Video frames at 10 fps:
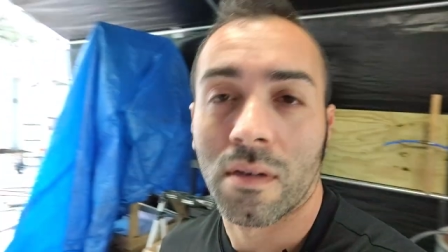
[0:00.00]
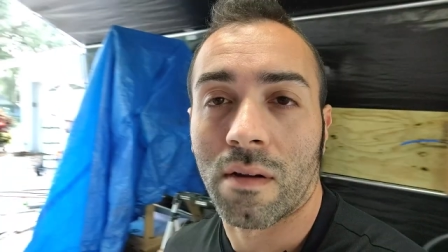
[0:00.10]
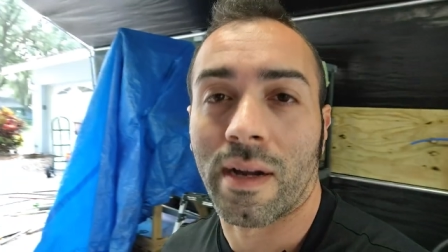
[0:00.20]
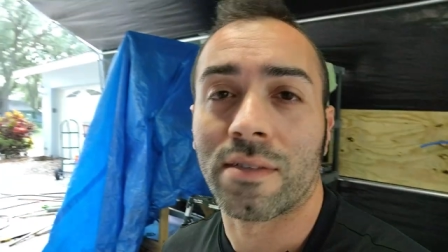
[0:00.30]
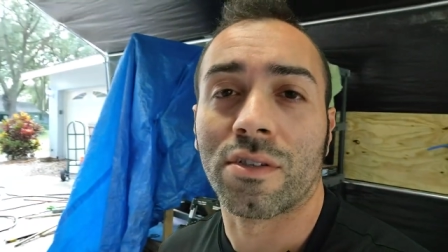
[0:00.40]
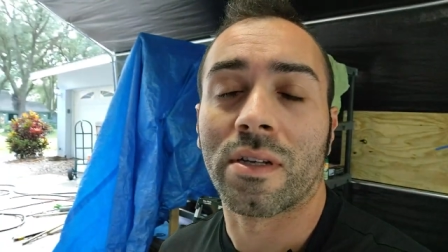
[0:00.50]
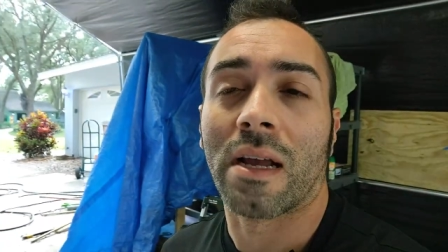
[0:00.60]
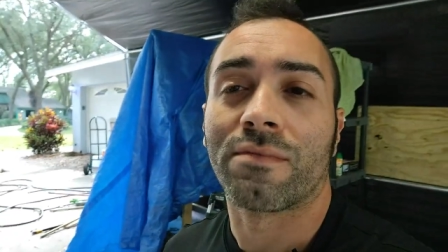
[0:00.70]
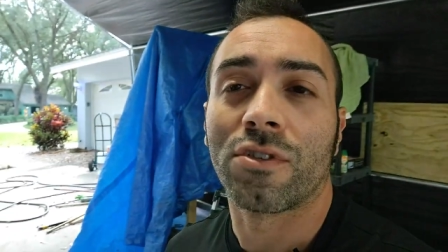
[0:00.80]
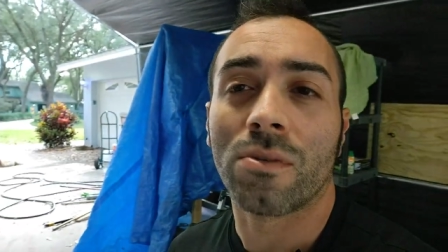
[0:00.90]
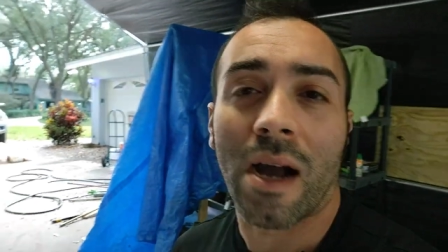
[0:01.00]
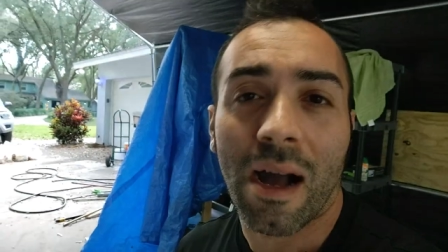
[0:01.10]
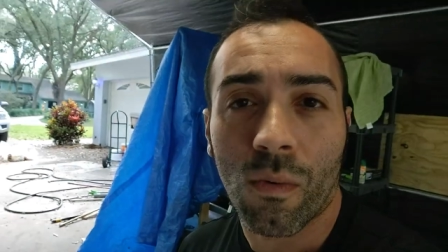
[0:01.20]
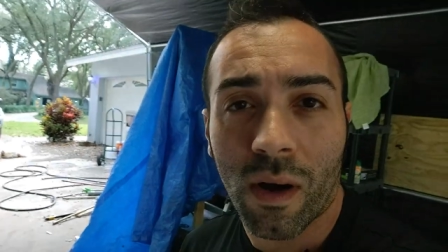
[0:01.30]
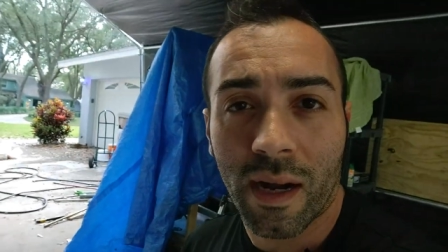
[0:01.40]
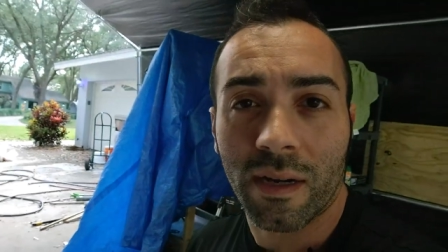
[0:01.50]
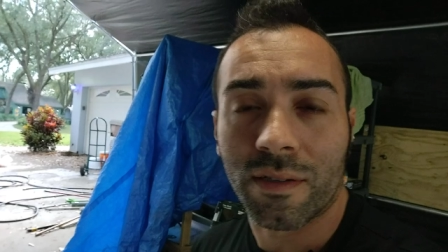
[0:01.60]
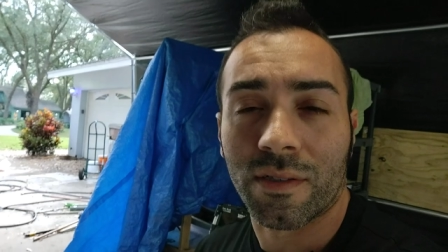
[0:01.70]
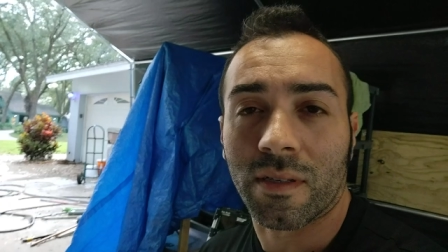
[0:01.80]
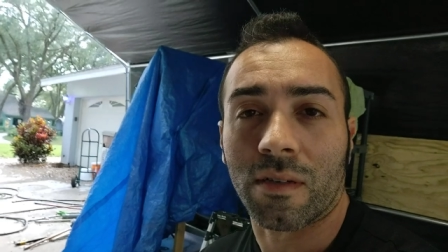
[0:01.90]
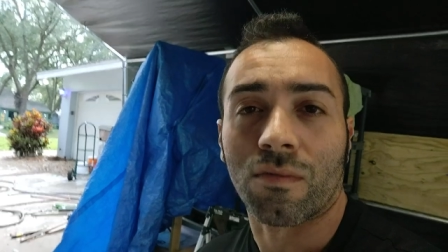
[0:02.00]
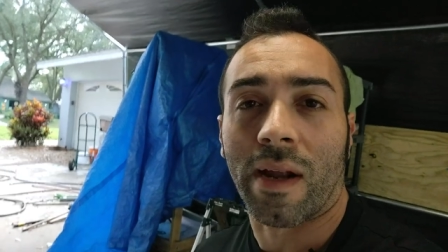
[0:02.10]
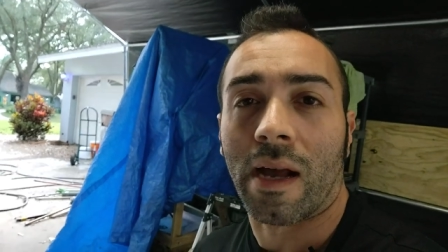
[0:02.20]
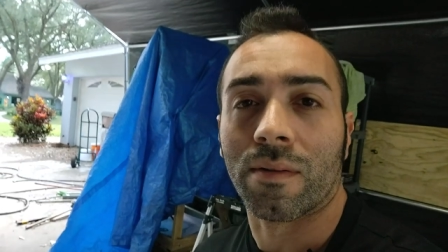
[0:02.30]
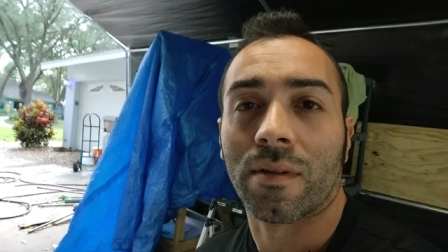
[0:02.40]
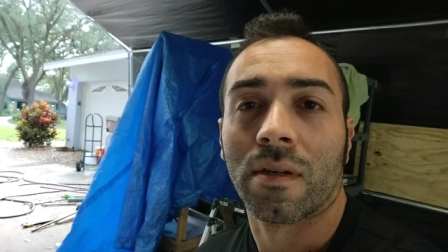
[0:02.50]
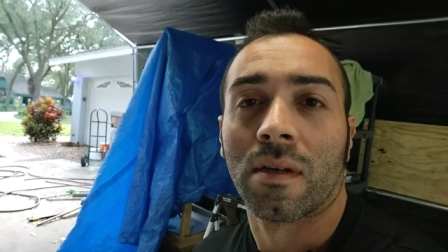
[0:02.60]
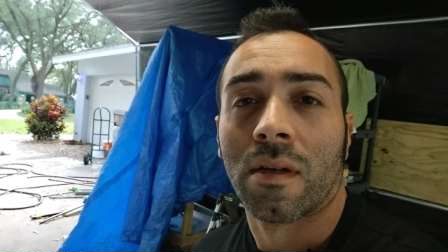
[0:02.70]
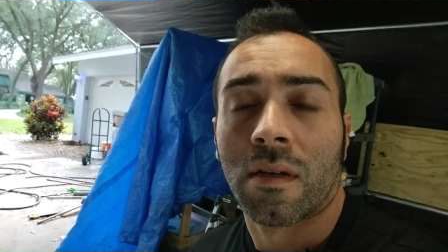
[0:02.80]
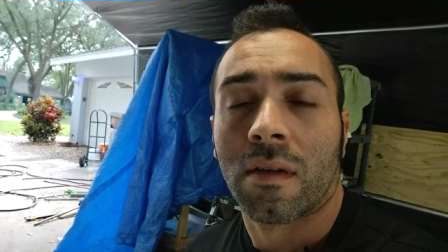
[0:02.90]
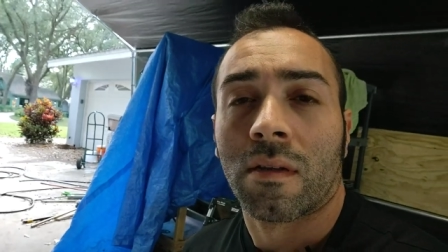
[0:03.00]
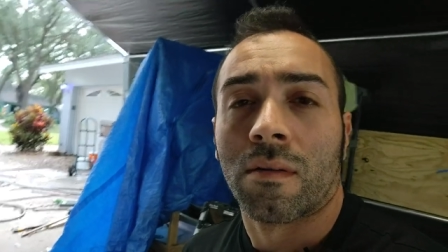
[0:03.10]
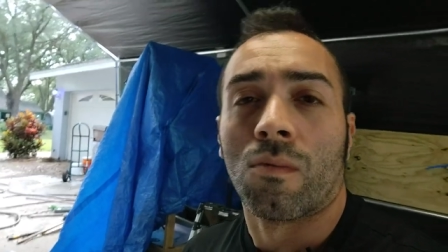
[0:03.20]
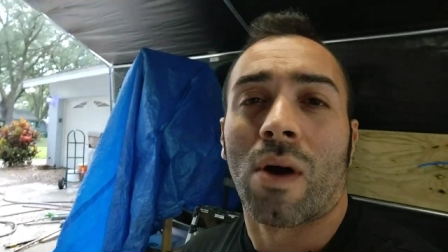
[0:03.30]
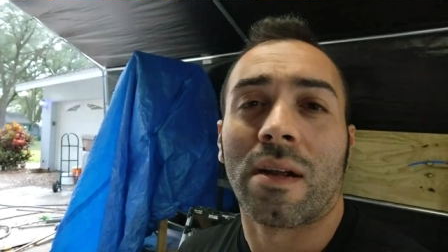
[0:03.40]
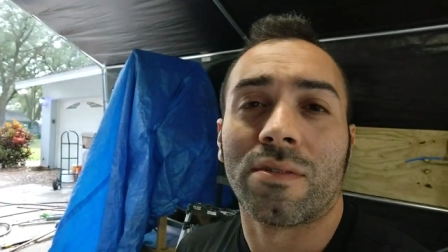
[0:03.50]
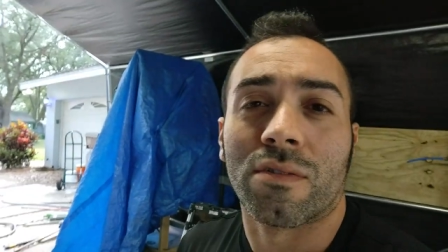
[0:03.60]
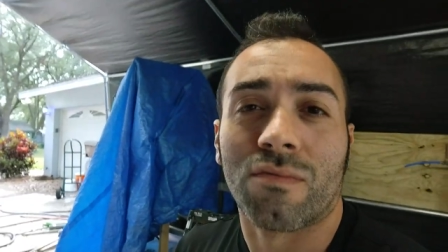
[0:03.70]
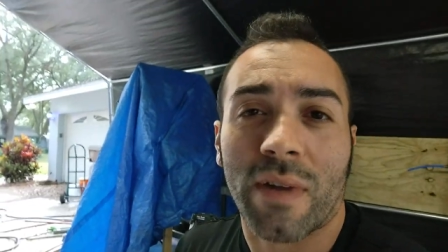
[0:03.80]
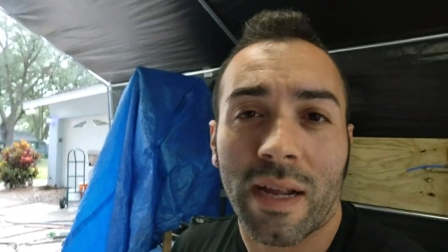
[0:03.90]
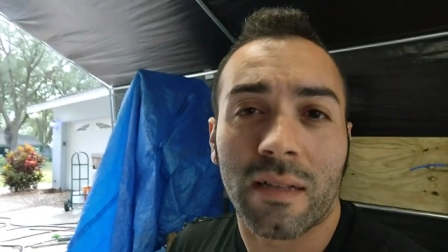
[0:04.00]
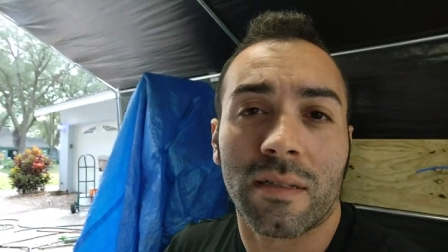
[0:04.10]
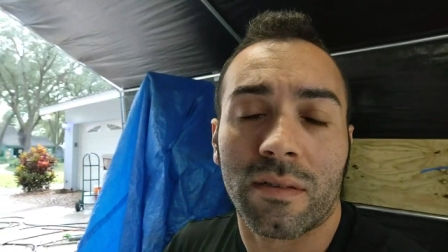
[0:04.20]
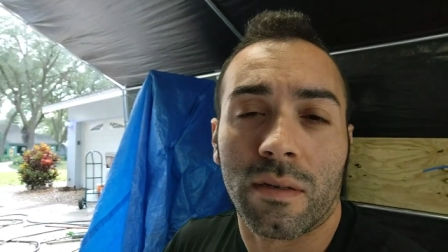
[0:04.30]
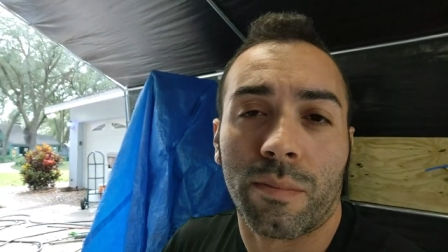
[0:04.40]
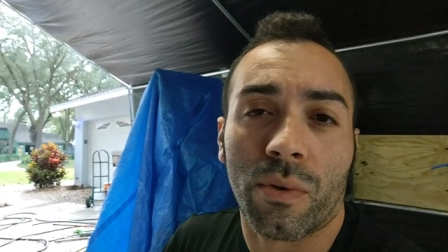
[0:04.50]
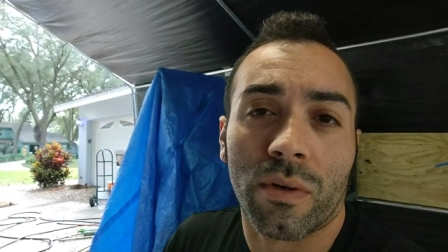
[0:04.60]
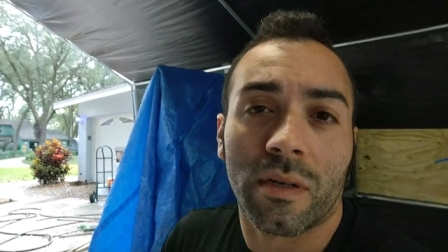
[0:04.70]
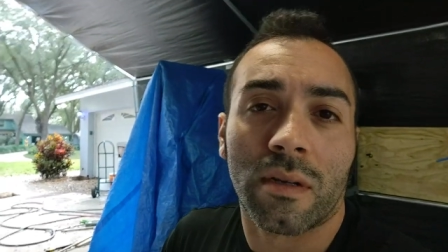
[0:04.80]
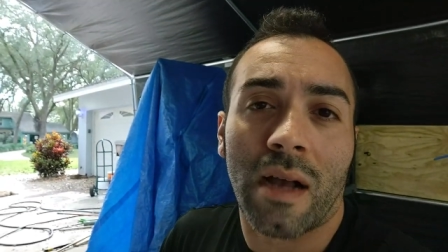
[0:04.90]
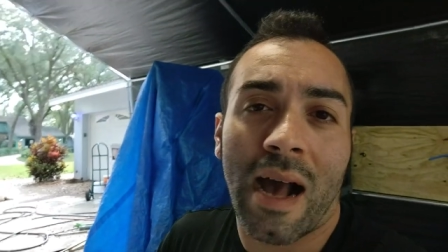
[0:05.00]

All right, so you can have two hot wires and a ground wired directly to your board.